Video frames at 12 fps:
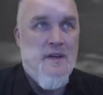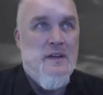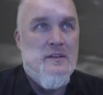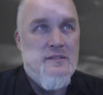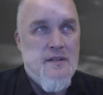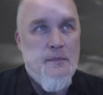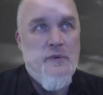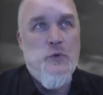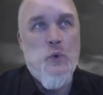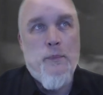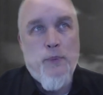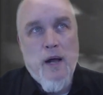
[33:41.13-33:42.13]
Some of
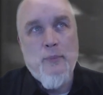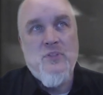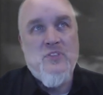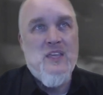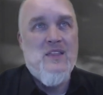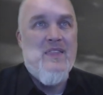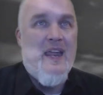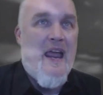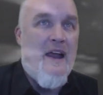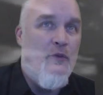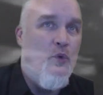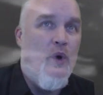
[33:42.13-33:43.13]
you are probably thinking that
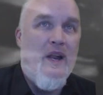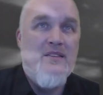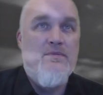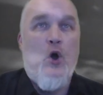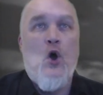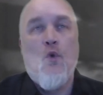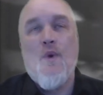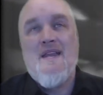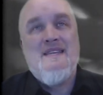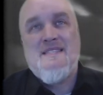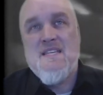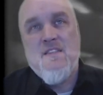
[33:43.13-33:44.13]
everyone has
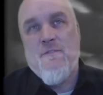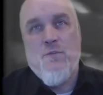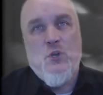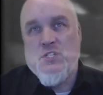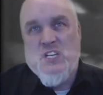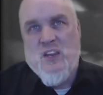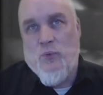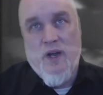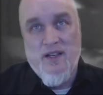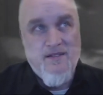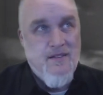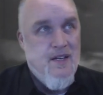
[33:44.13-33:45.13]
already seen the footage
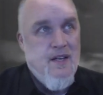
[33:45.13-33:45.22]
anyways,